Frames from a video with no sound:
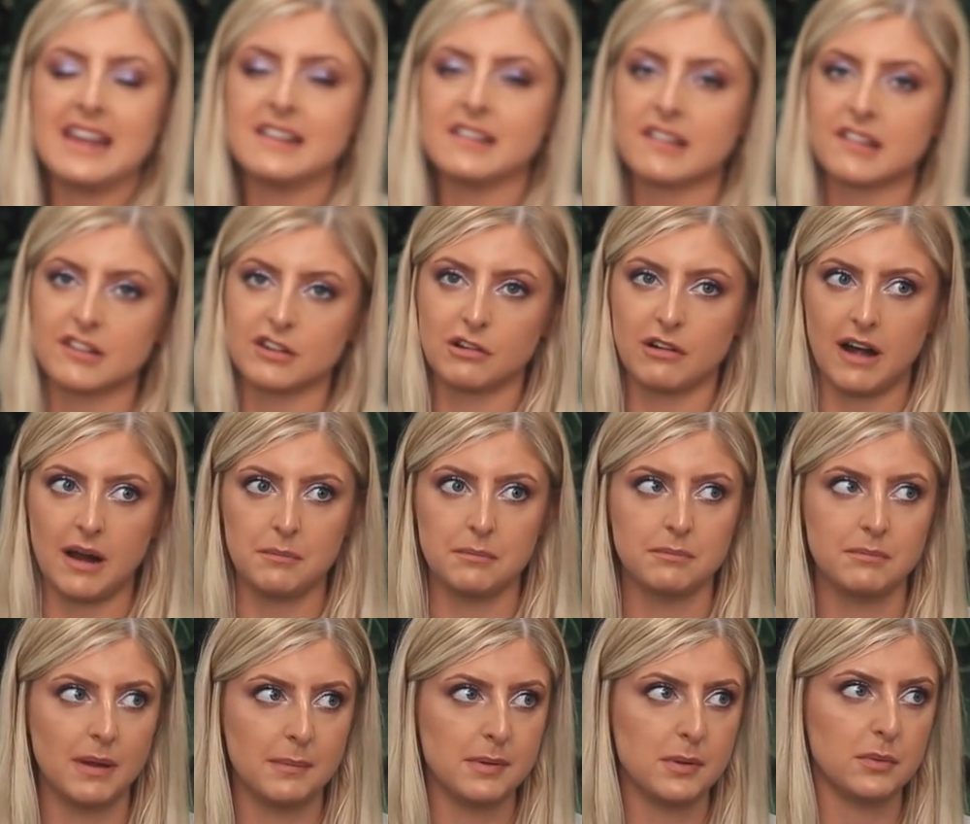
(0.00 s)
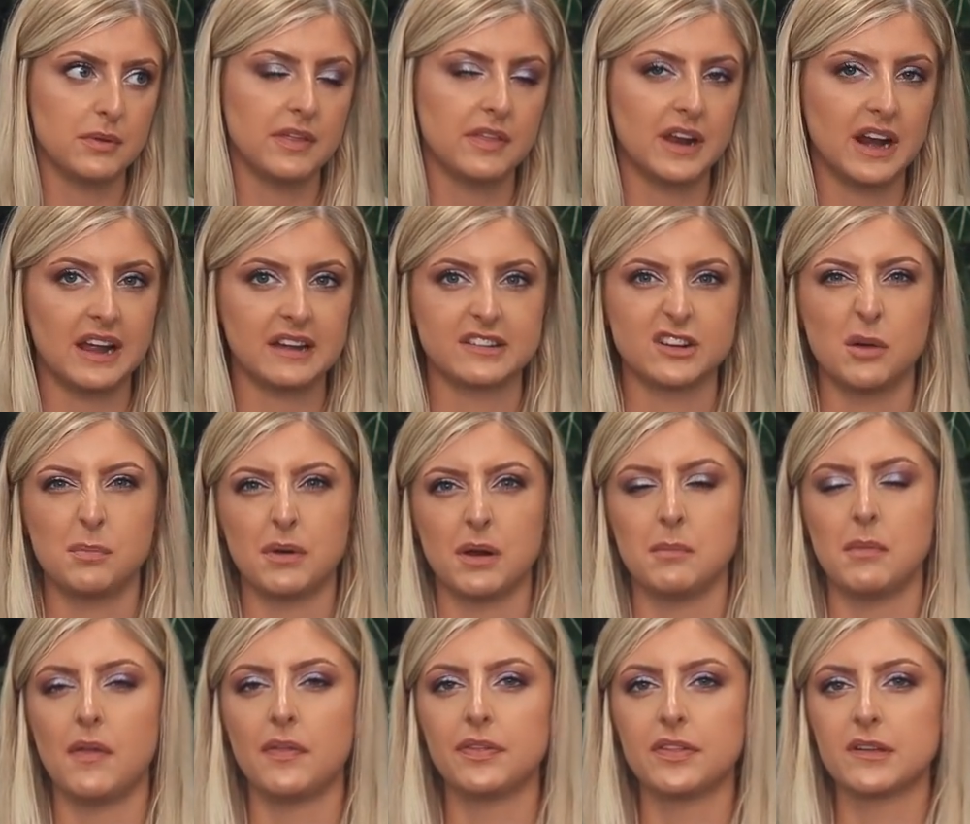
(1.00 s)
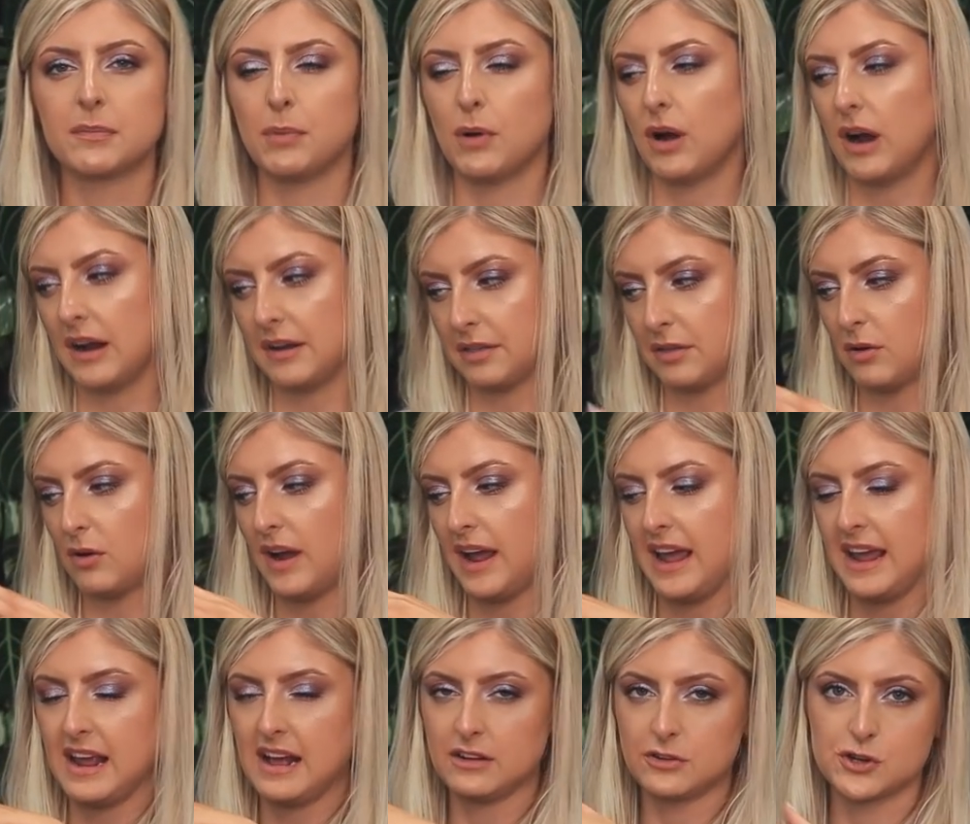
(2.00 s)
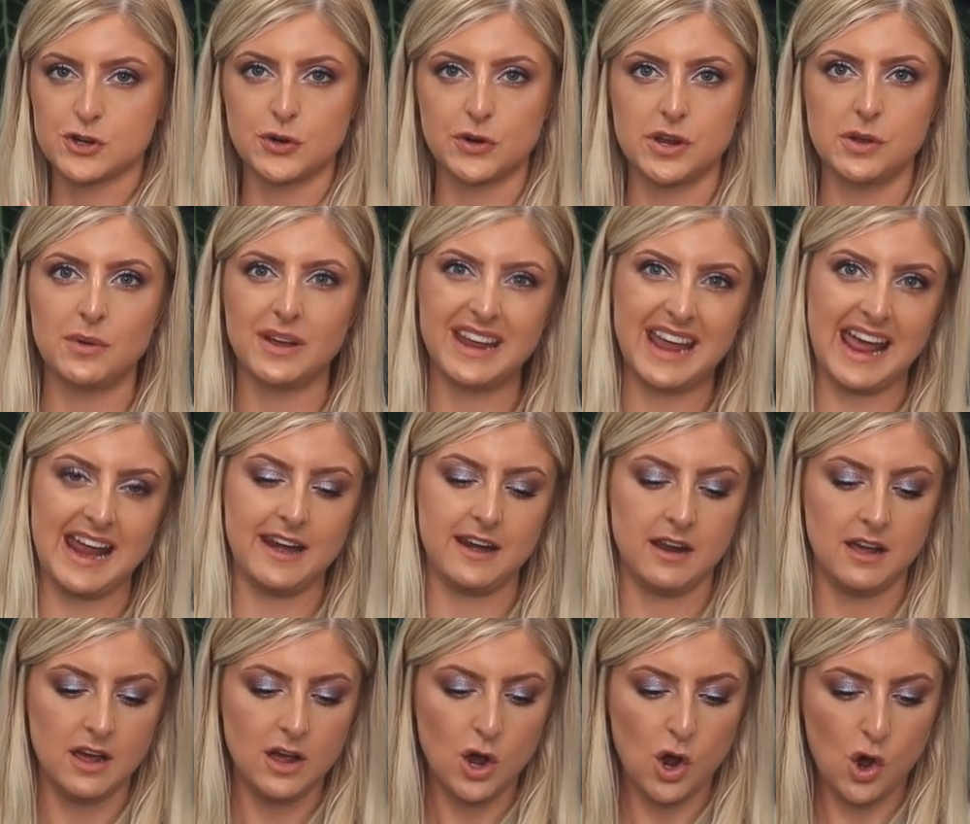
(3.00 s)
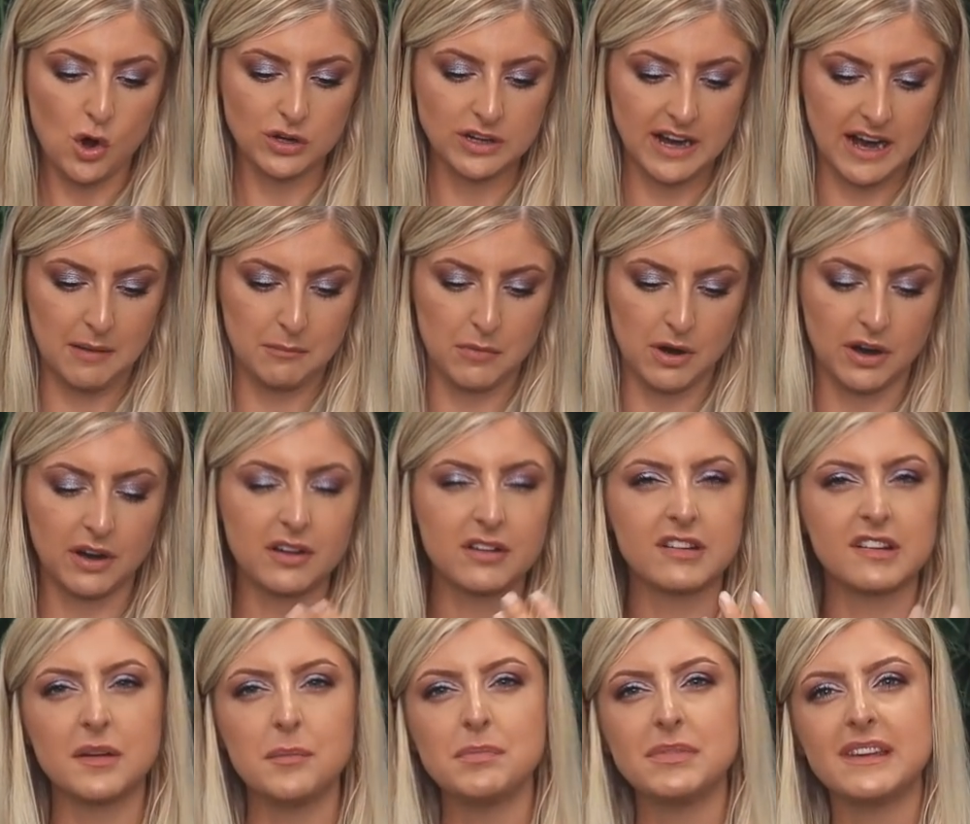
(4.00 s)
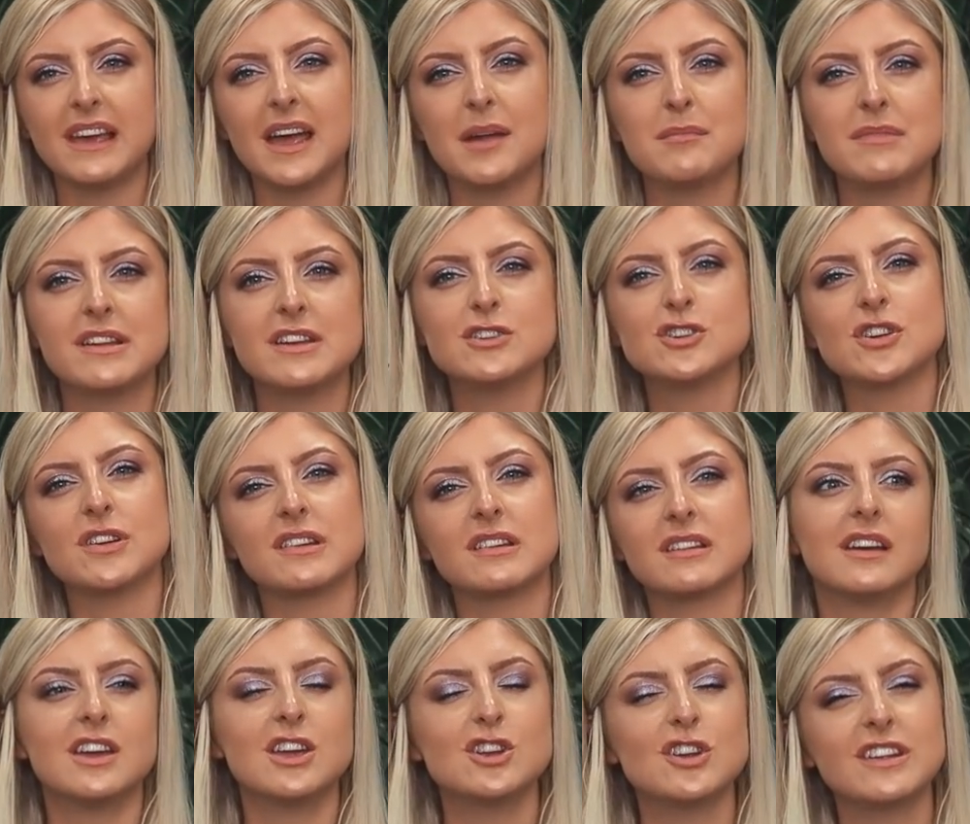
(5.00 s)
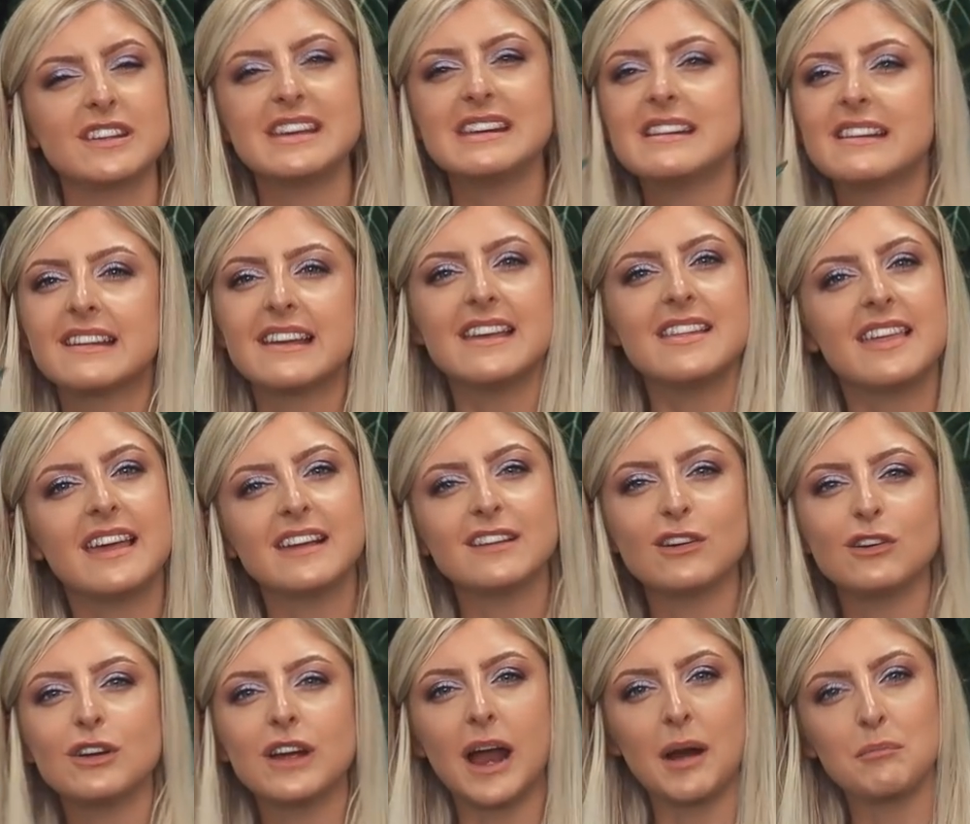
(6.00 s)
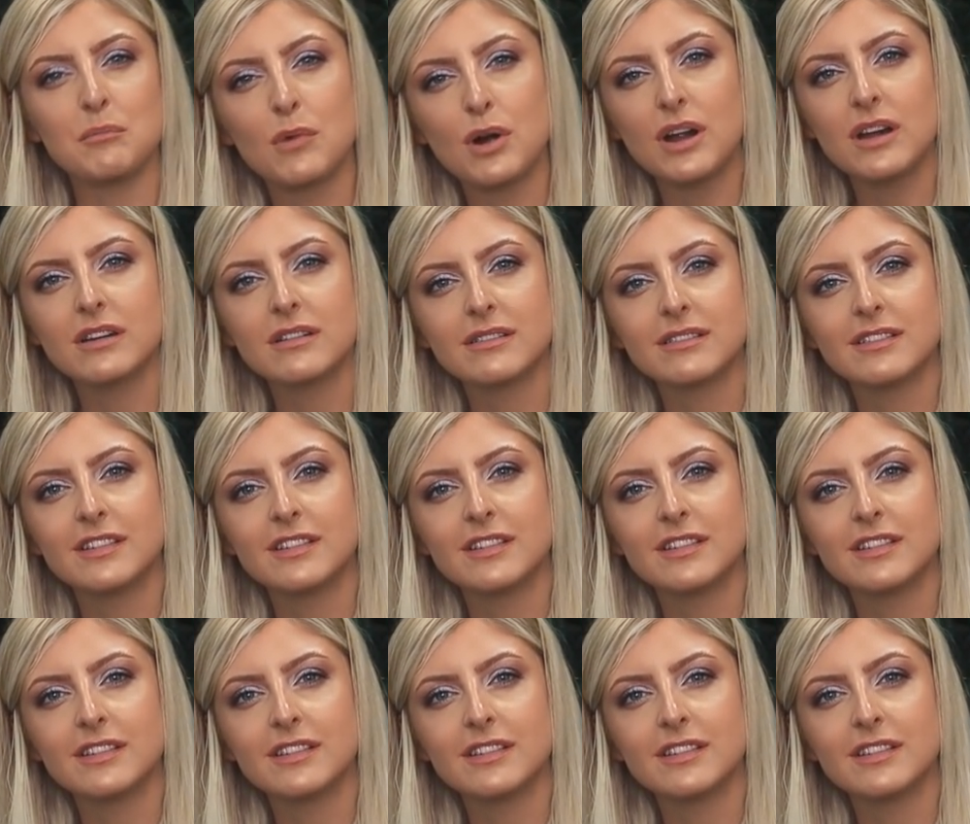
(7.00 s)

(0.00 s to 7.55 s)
Instagram, maybe within the last couple of months, but I thought, hey, I'll show you again on camera, because sometimes you just, you just need to see things on camera.